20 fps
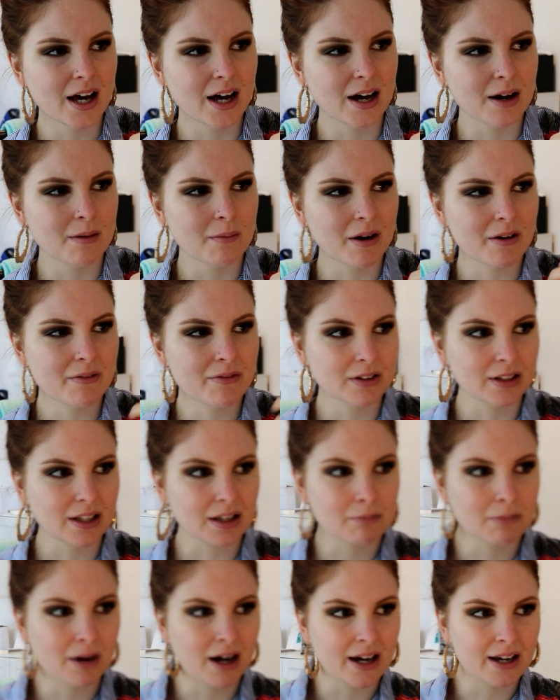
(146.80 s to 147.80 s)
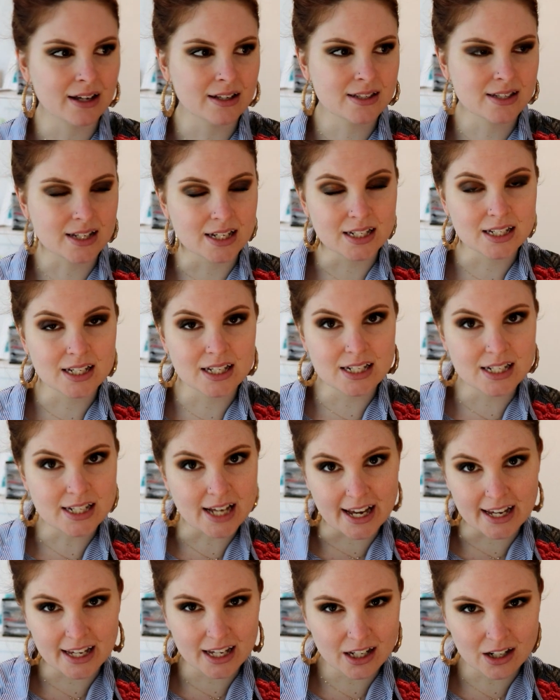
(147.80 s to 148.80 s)
I feel like my skin can
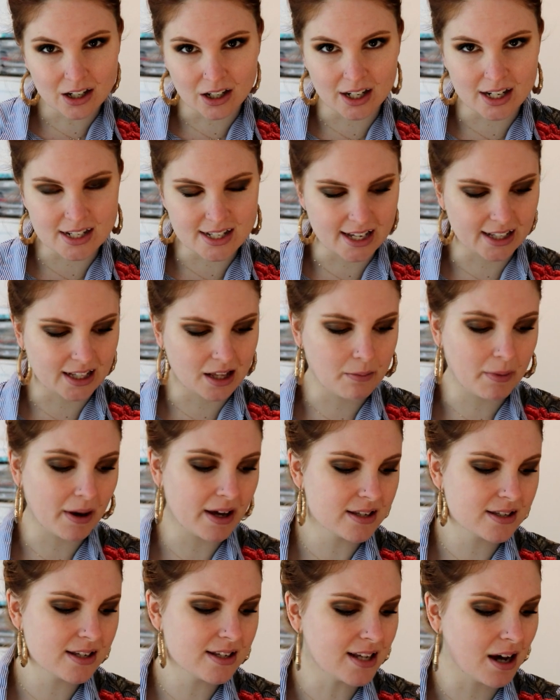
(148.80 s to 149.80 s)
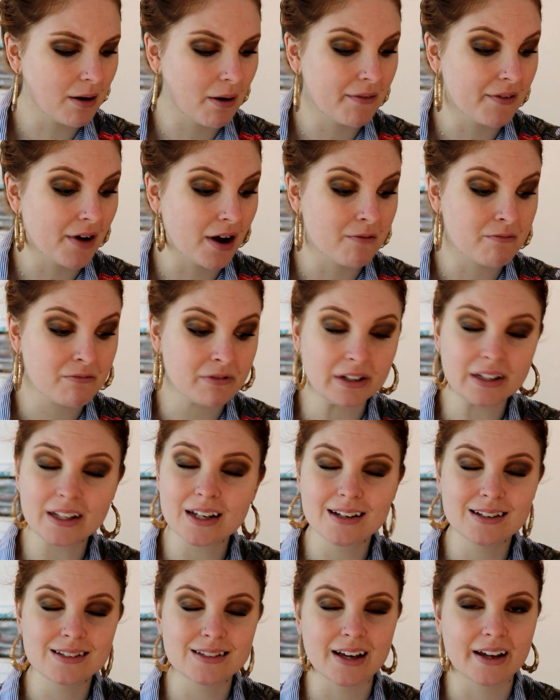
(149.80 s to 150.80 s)
take it on a daily basis. However, I'm
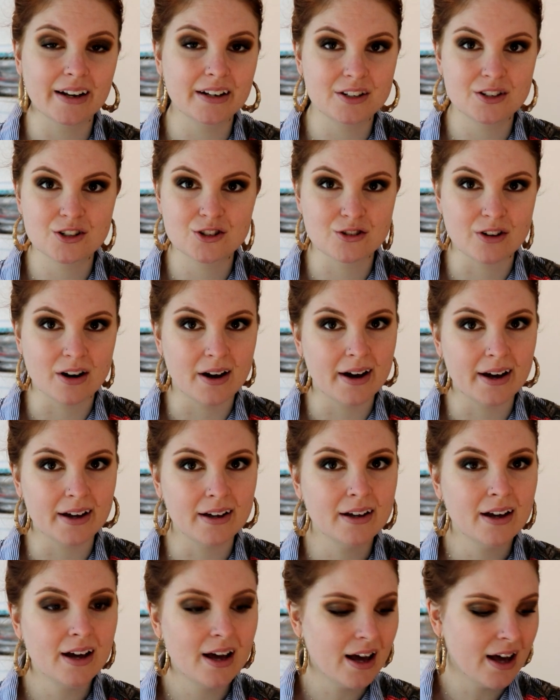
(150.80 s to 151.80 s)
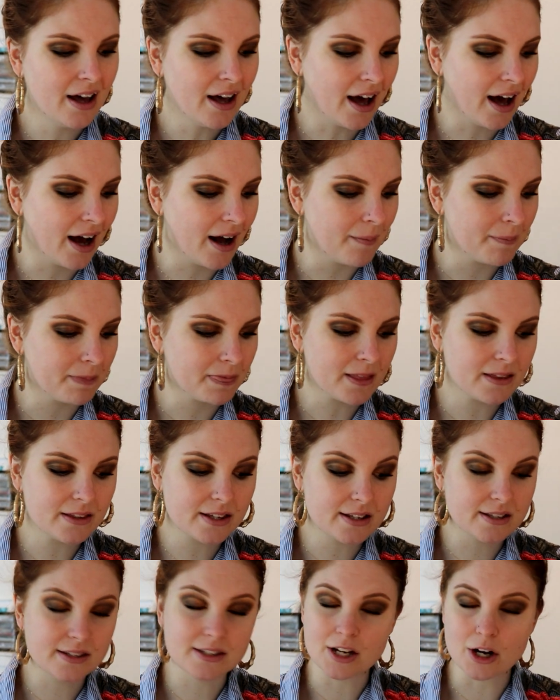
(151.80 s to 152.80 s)
really excited to try
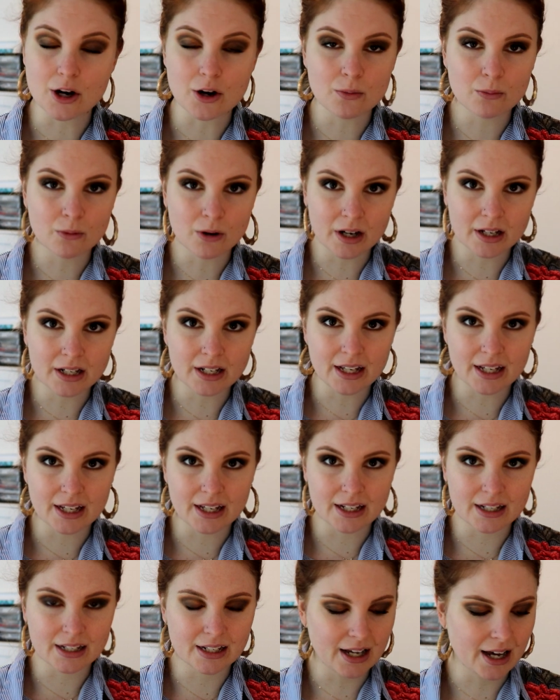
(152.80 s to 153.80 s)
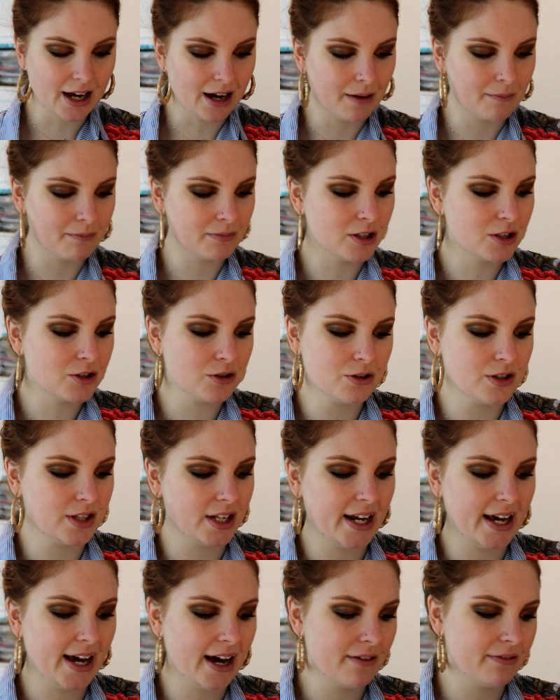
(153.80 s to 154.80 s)
the Serum one in the two
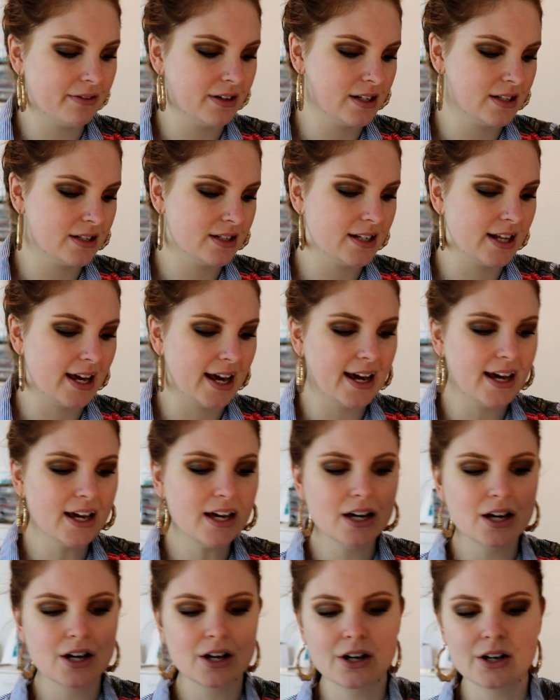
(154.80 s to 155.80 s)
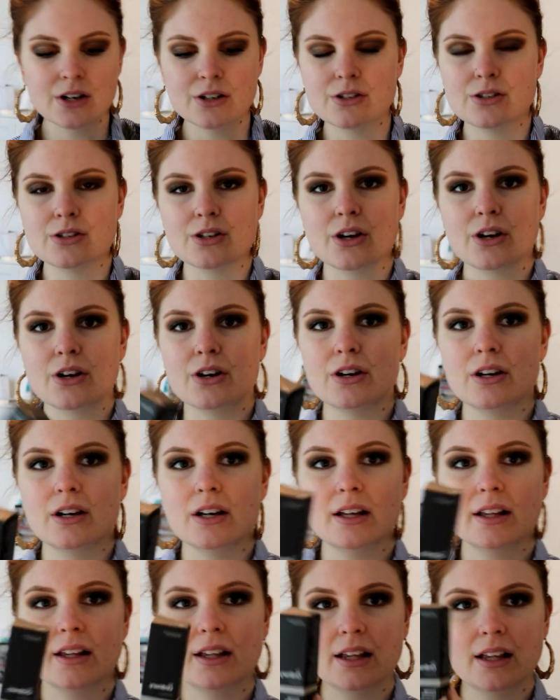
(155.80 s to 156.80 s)
that I have here today.
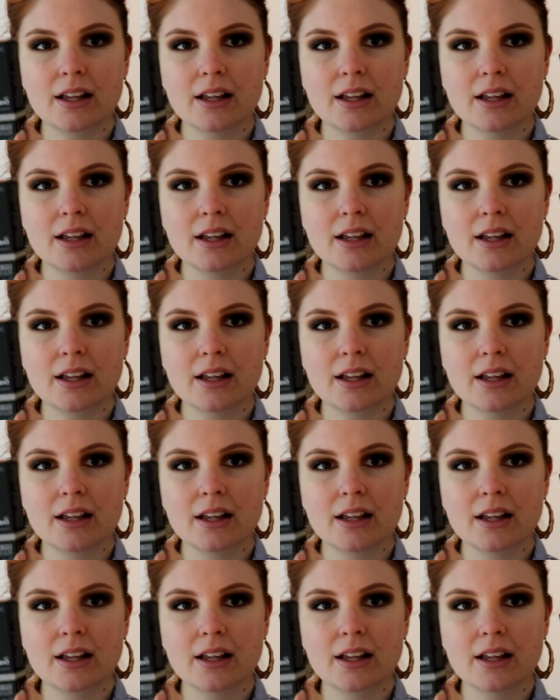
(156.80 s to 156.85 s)
So